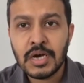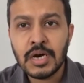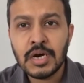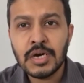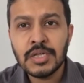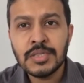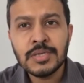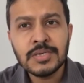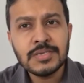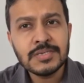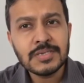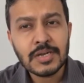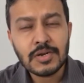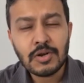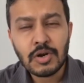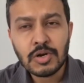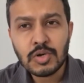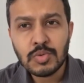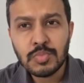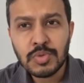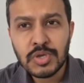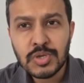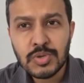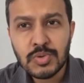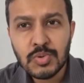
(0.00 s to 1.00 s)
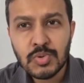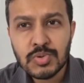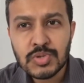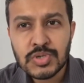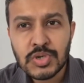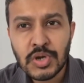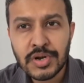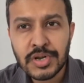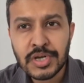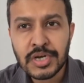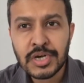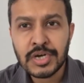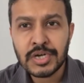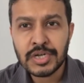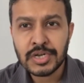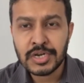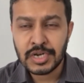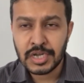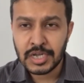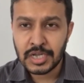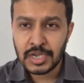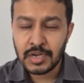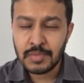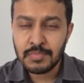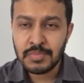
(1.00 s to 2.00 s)
These are not to be used on a
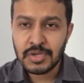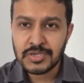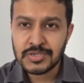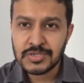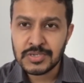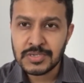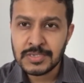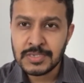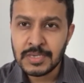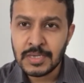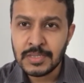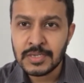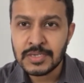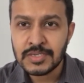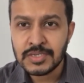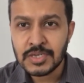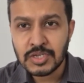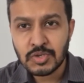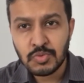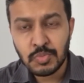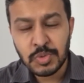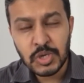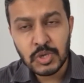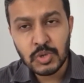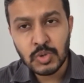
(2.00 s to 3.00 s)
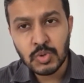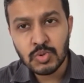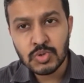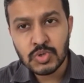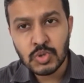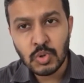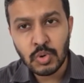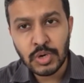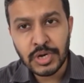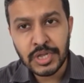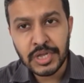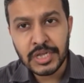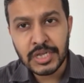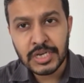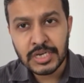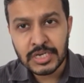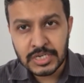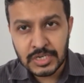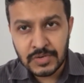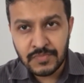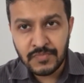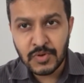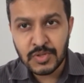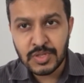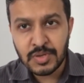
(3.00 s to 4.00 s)
regular basis. These are to be used only
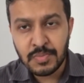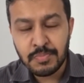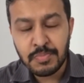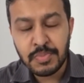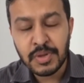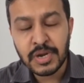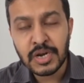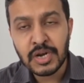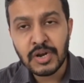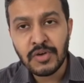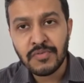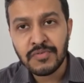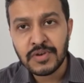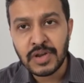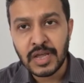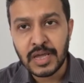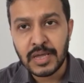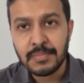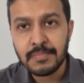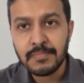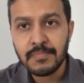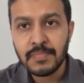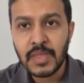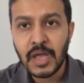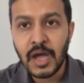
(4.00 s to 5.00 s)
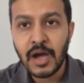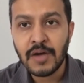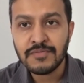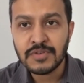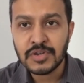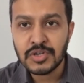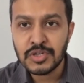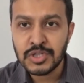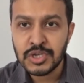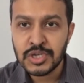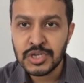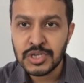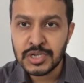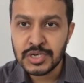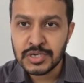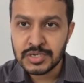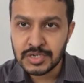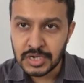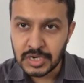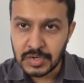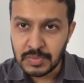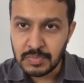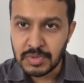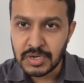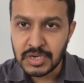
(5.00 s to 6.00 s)
for the period of time after the
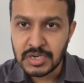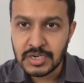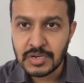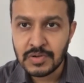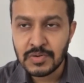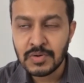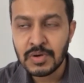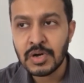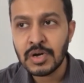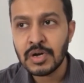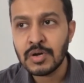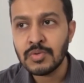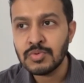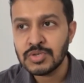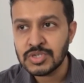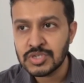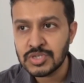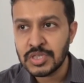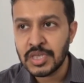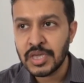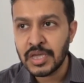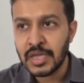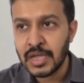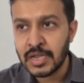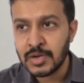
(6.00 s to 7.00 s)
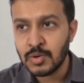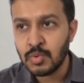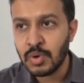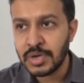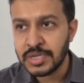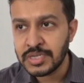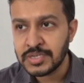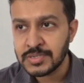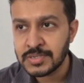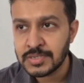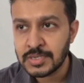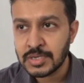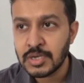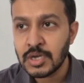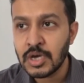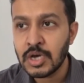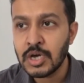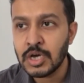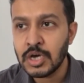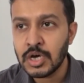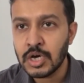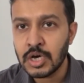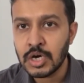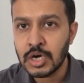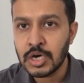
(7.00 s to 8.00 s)
treatment which they advise
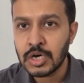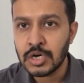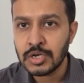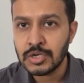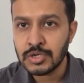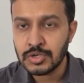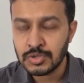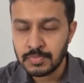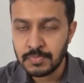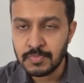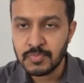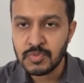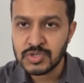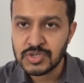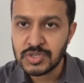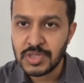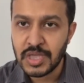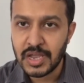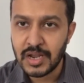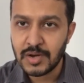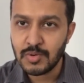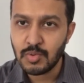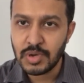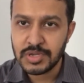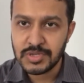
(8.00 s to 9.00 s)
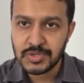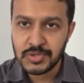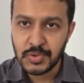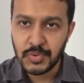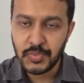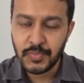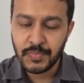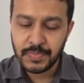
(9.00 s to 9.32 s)
you.